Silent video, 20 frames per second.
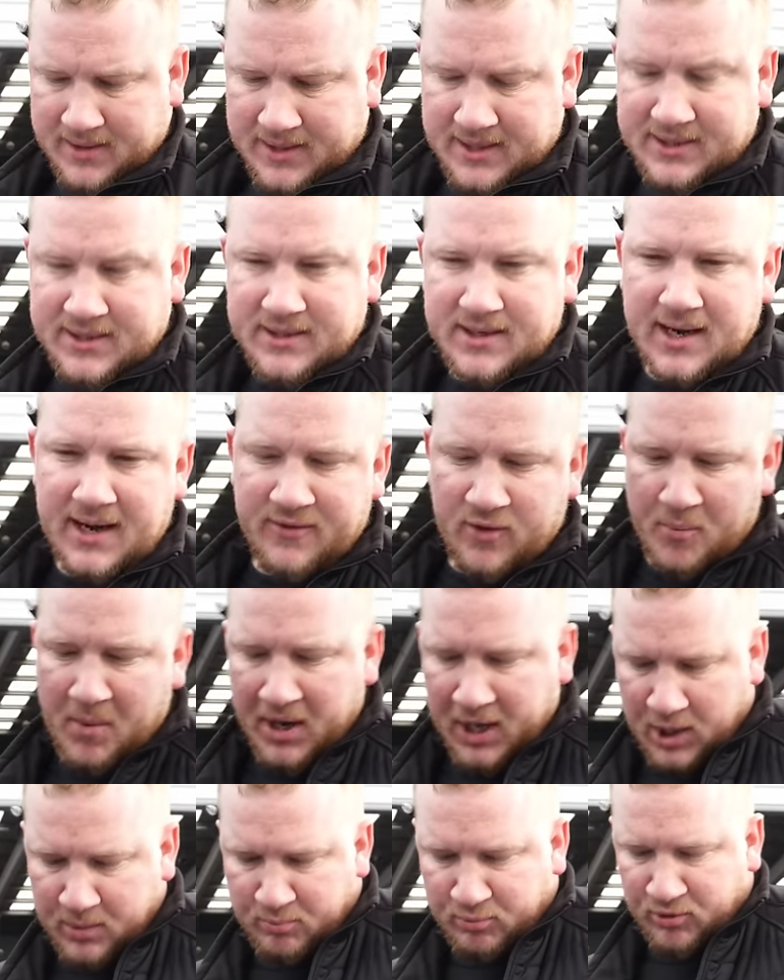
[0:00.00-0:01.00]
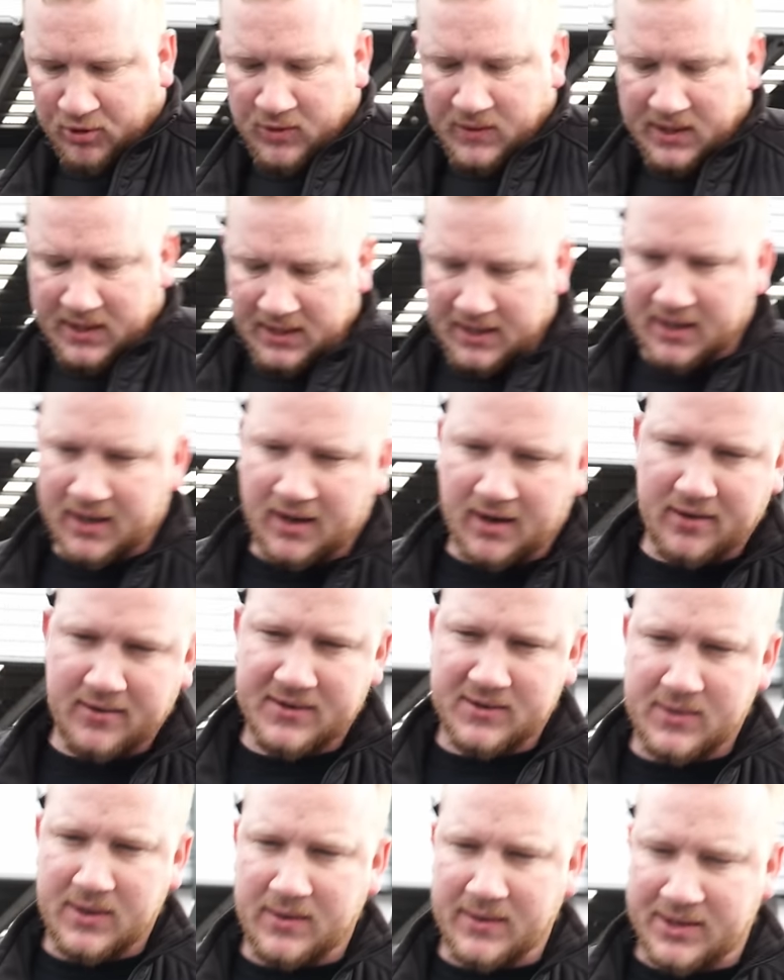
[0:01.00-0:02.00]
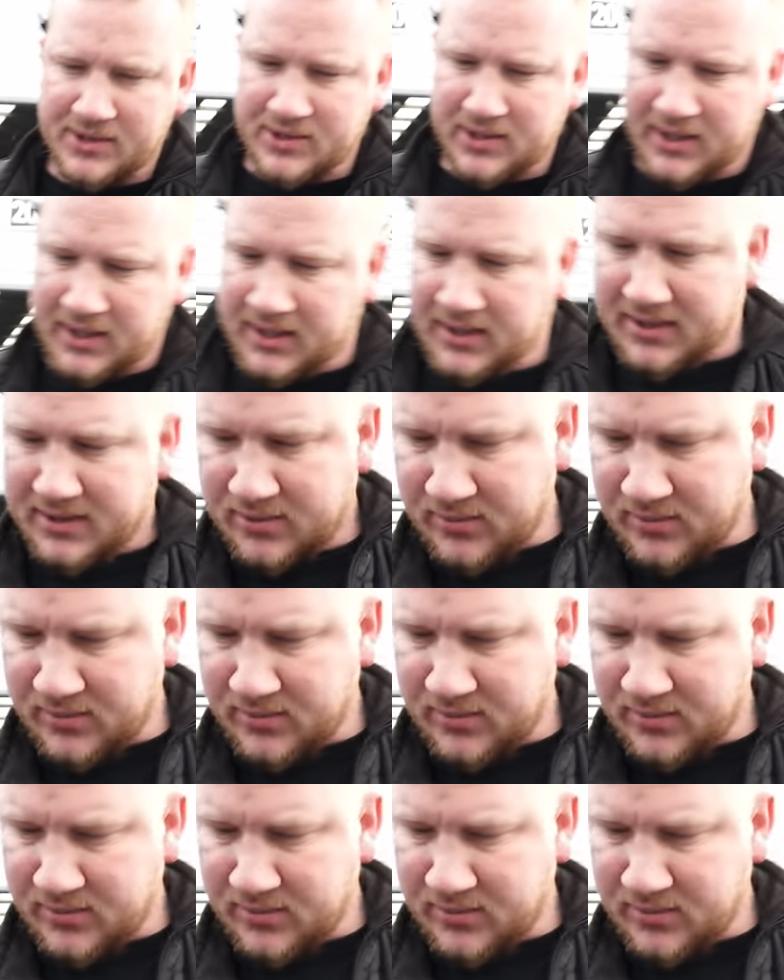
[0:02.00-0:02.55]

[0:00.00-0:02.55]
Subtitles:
This is another Mike Brewer car as well, actually.